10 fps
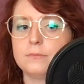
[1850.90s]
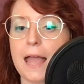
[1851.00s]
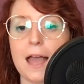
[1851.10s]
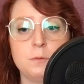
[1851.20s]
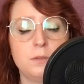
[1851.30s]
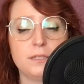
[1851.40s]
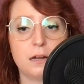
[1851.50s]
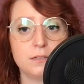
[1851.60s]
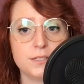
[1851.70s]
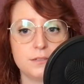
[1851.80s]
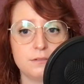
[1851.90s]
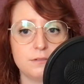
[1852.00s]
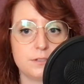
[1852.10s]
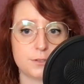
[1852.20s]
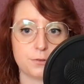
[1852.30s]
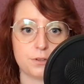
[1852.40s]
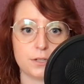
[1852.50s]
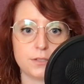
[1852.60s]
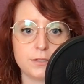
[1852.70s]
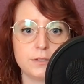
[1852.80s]
Edmund Nelson
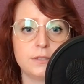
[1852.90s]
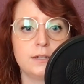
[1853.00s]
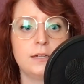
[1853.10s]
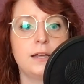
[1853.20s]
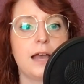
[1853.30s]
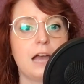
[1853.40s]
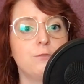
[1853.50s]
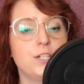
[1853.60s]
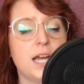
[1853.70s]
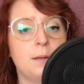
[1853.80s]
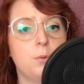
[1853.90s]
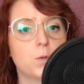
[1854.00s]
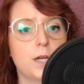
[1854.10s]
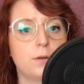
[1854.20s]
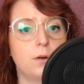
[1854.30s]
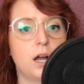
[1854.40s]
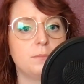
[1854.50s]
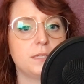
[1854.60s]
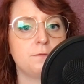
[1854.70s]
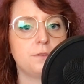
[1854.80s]
disagreed. Every time Portago
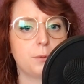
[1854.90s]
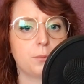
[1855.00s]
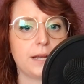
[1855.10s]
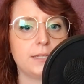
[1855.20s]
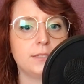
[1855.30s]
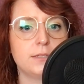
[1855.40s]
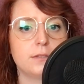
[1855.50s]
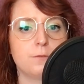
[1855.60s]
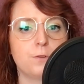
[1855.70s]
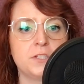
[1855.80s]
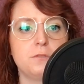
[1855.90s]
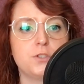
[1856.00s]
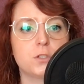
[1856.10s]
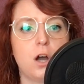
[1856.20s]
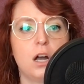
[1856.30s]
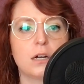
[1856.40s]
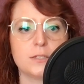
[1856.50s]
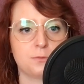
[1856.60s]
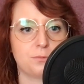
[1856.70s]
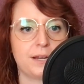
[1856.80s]
comes in from a race, the front of his car
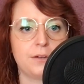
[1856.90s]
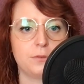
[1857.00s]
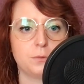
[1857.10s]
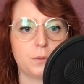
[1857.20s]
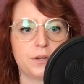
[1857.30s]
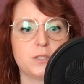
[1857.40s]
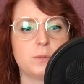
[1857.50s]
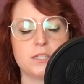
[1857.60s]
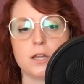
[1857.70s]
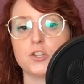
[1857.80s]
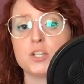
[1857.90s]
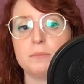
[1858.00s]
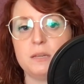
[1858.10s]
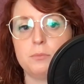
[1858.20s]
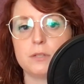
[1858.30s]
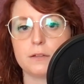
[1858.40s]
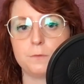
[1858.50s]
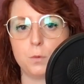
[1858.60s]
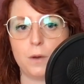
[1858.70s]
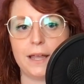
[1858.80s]
is wrinkled where he's been nudging people out of
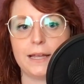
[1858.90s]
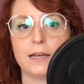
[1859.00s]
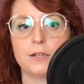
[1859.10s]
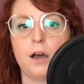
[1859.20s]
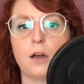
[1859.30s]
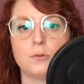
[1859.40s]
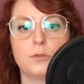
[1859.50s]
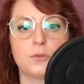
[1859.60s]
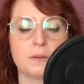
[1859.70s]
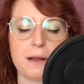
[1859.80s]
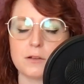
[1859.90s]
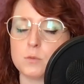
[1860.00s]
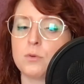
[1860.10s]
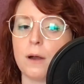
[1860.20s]
the way at 130 miles per